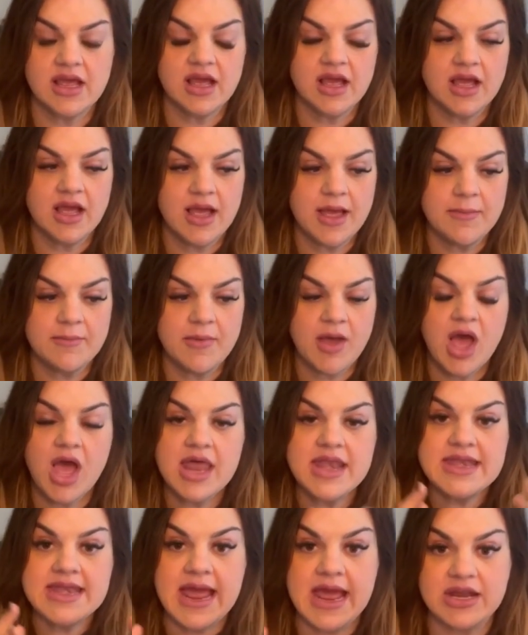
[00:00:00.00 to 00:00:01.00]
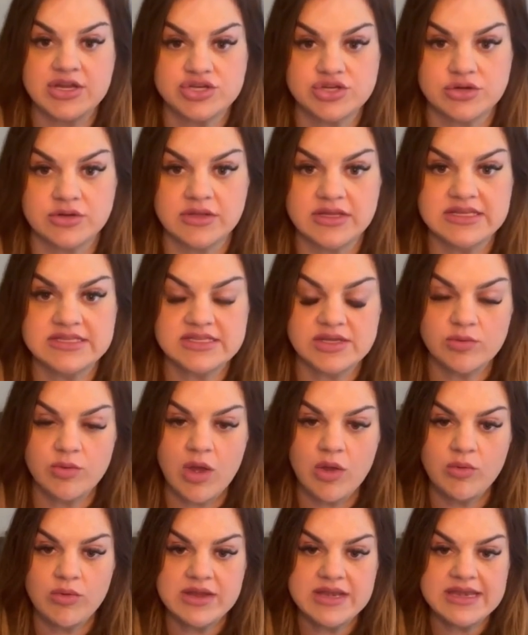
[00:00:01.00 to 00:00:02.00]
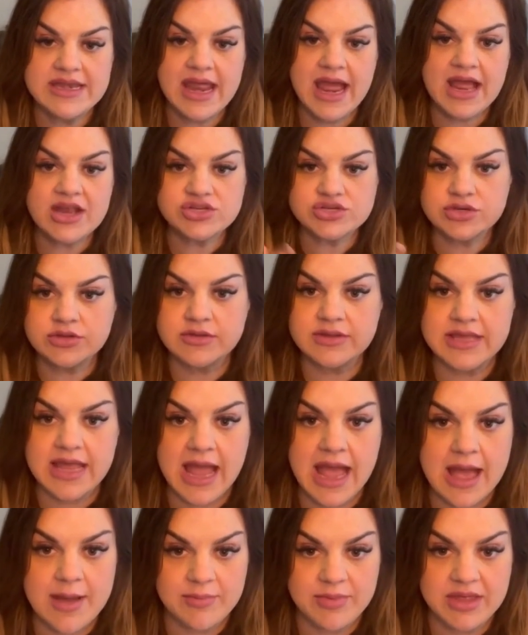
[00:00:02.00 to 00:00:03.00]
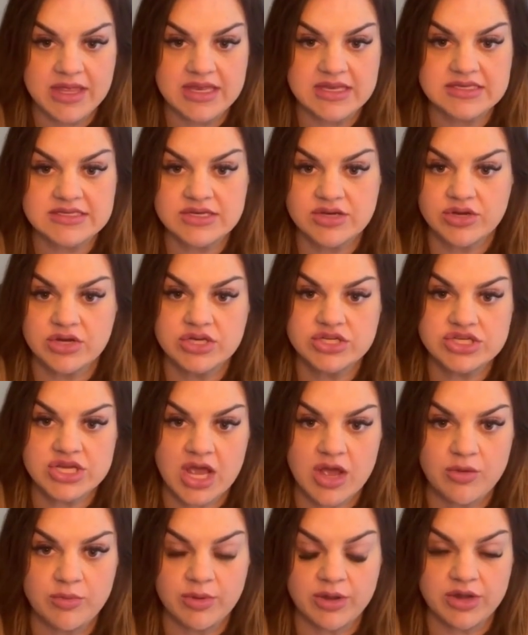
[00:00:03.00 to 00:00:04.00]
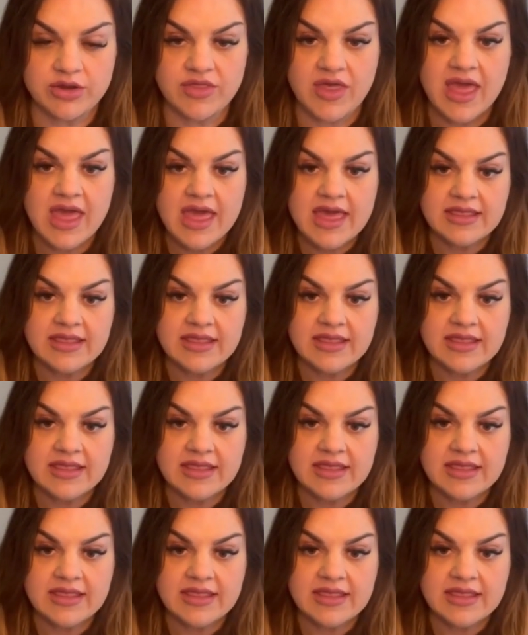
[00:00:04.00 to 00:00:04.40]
unnaturally. So what would naturally happen during childbirth,